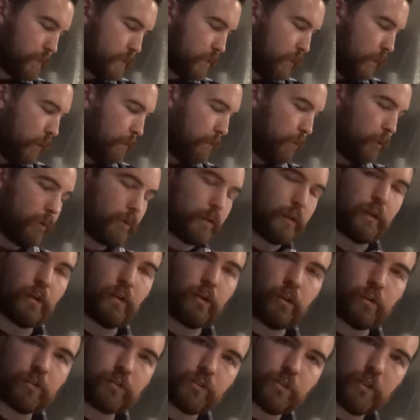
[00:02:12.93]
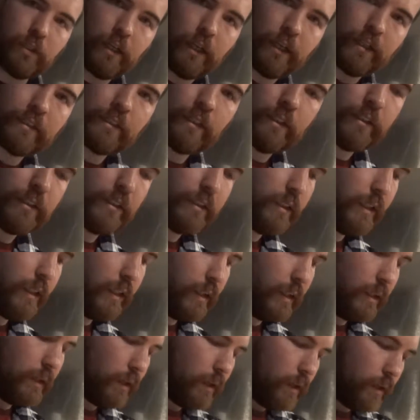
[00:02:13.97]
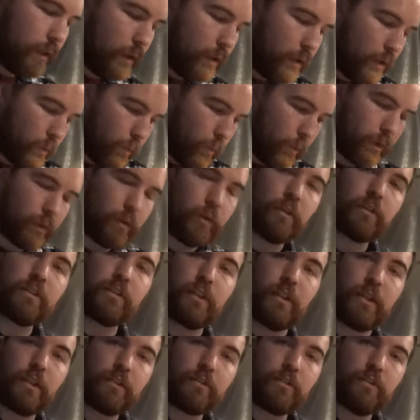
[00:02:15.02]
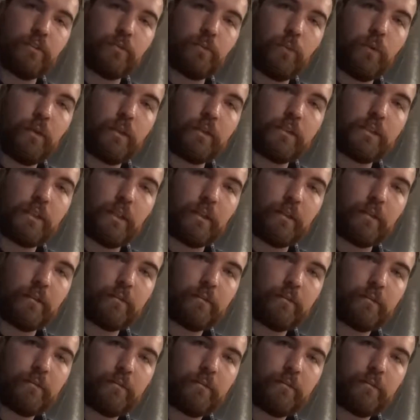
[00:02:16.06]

so I'll pull it in close so you guys can see what it looks like. So just one second.